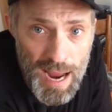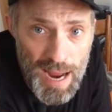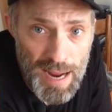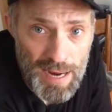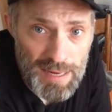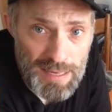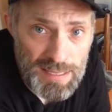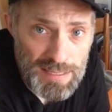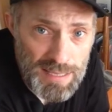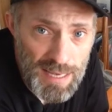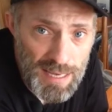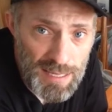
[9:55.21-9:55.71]

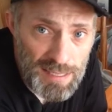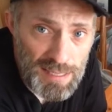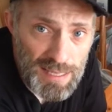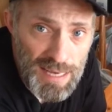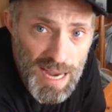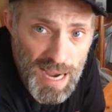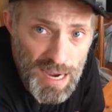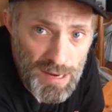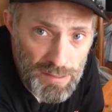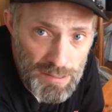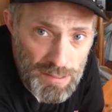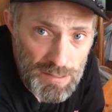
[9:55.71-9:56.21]
and exactly
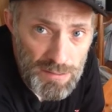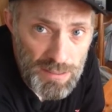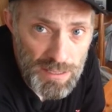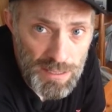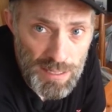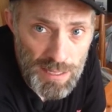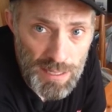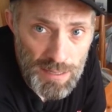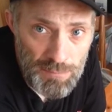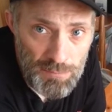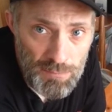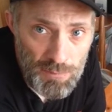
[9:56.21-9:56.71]
how you can
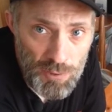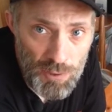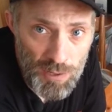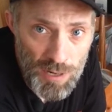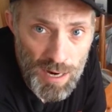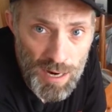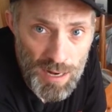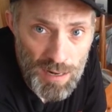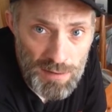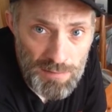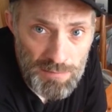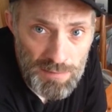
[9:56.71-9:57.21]
get more
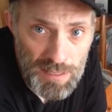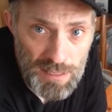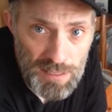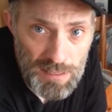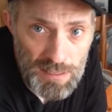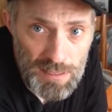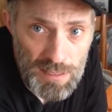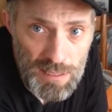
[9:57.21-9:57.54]
out of it.